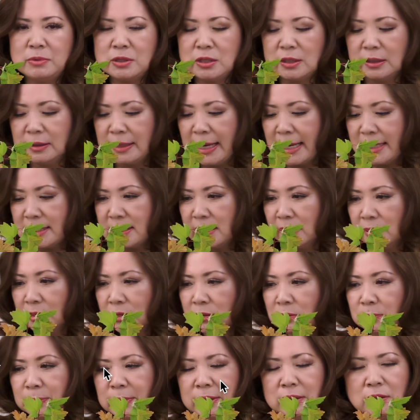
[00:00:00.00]
to last a
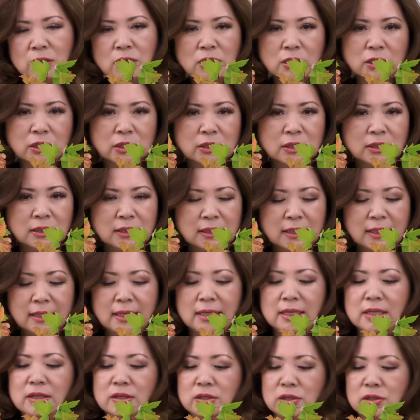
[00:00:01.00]
little bit longer.
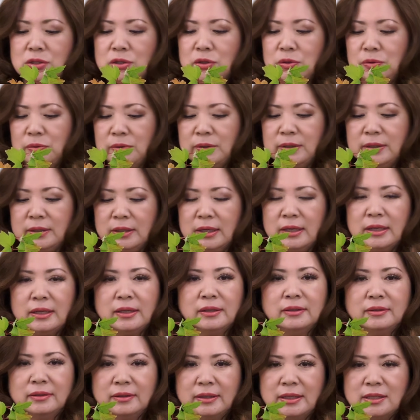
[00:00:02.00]
So
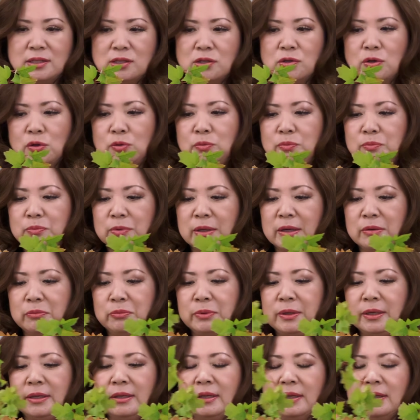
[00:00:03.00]
let's hope that
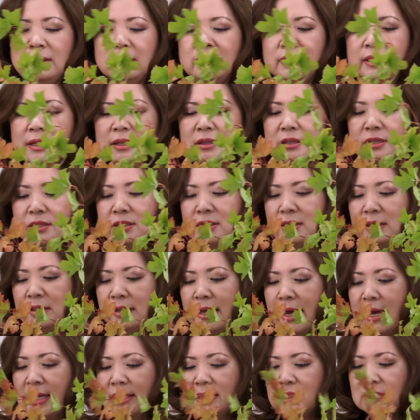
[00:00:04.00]
we can get this to
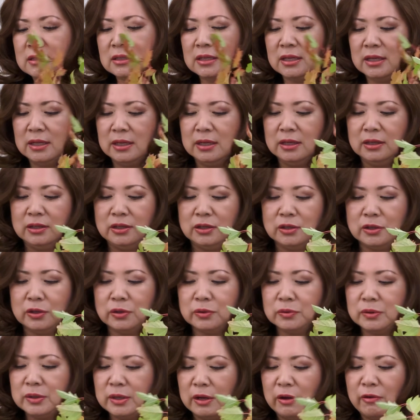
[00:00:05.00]
last,
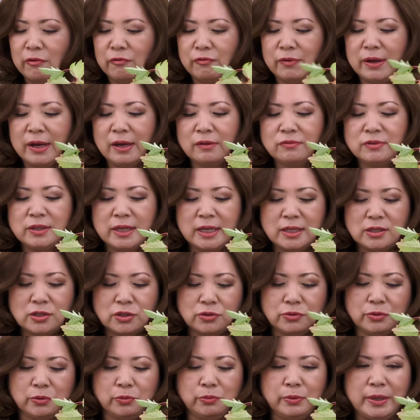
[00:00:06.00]
5 days
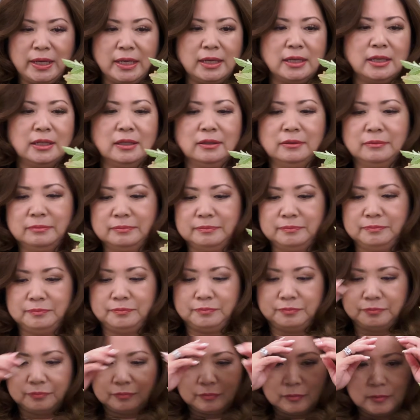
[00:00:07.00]
to a week.
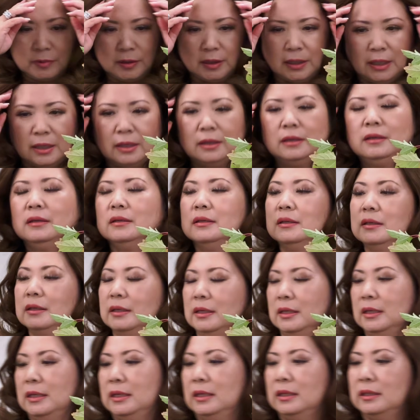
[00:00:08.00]
Okay,
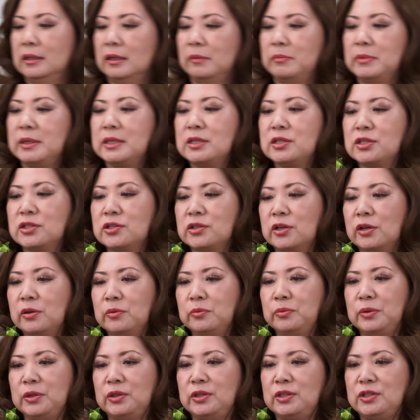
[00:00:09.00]
I'm going to start
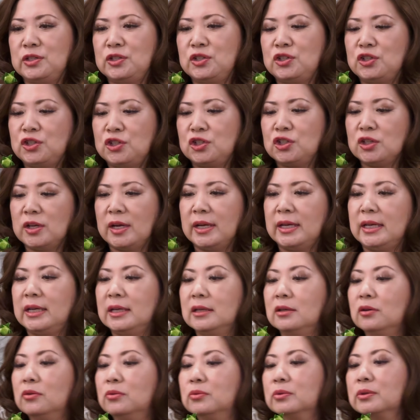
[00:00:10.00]
with these
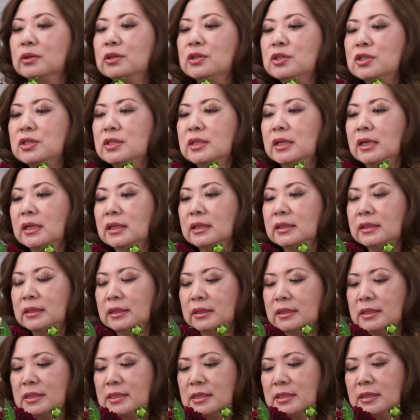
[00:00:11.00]
giant orange
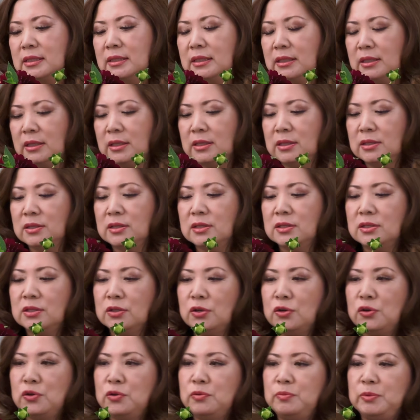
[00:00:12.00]
dahlias.
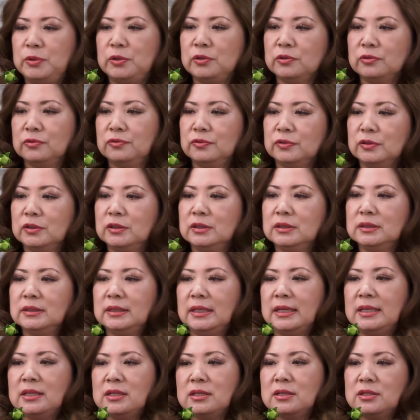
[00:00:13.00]
So beautiful
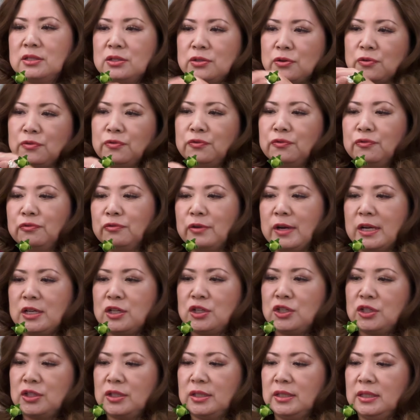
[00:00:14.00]
and so
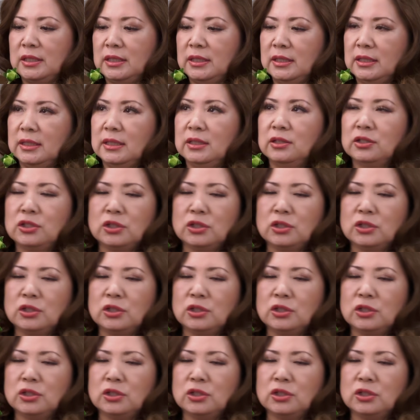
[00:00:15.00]
fresh and